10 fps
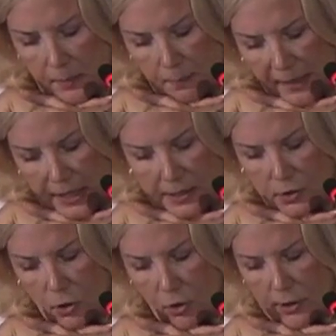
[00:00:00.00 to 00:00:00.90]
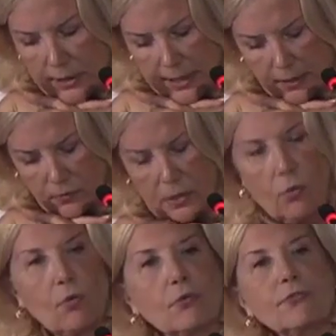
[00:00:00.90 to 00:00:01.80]
based on accounting
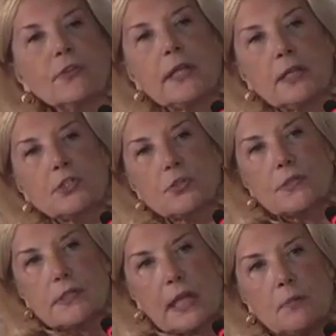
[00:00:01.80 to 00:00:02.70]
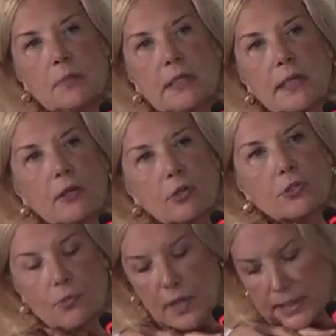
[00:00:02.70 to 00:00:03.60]
or financial statement
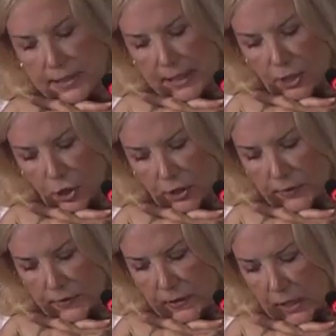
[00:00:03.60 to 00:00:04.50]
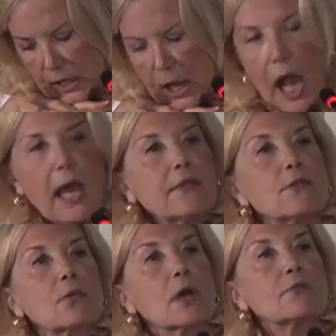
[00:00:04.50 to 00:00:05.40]
characterizations
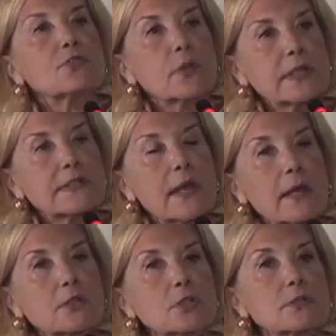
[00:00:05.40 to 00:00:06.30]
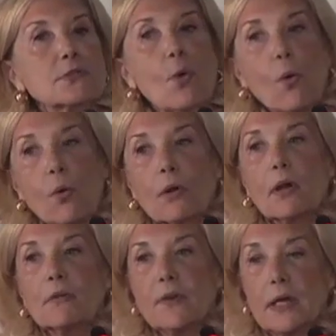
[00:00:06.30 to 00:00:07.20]
either of transactions or
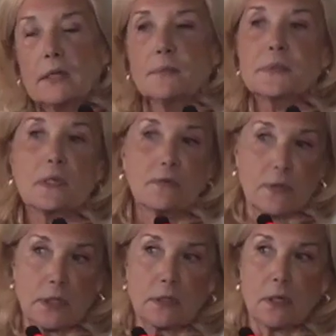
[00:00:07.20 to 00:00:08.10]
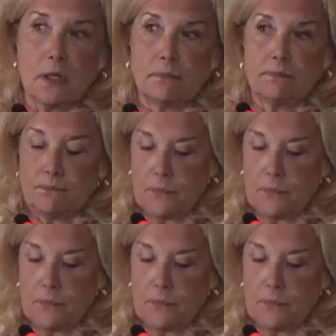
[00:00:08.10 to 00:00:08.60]
of items of income.